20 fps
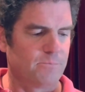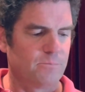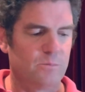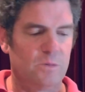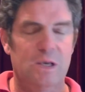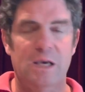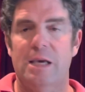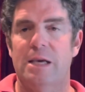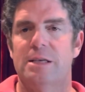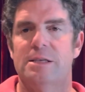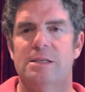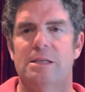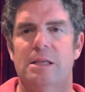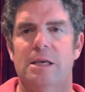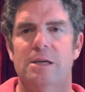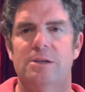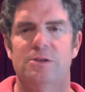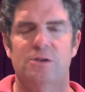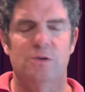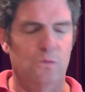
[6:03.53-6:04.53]
King's
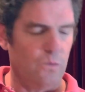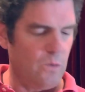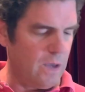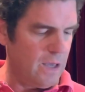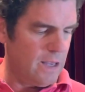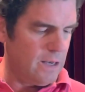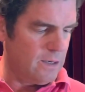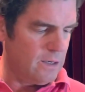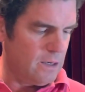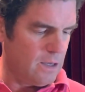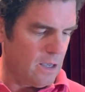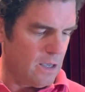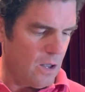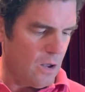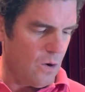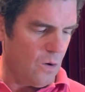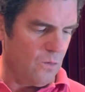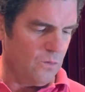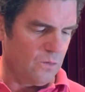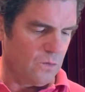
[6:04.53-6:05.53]
Lynn to win
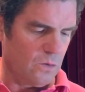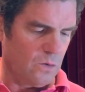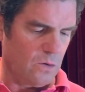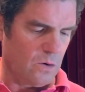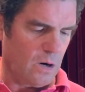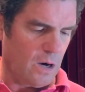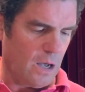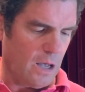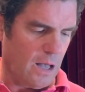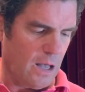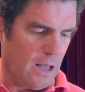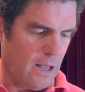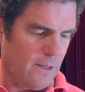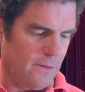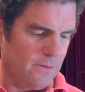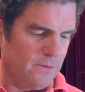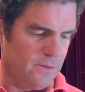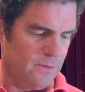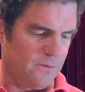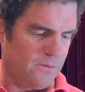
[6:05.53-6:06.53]
over
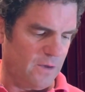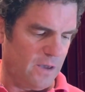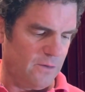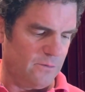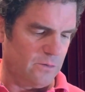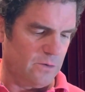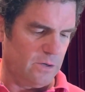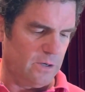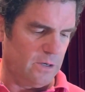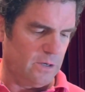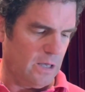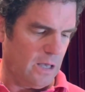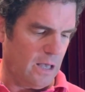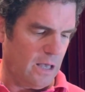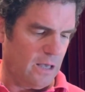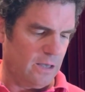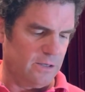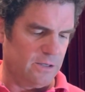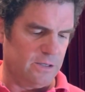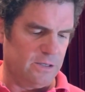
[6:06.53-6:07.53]
the favorite
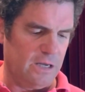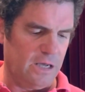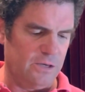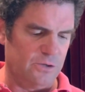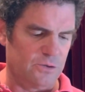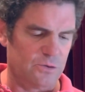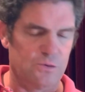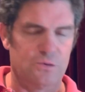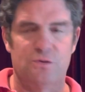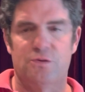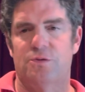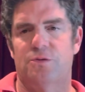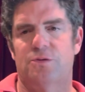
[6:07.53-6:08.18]
Nature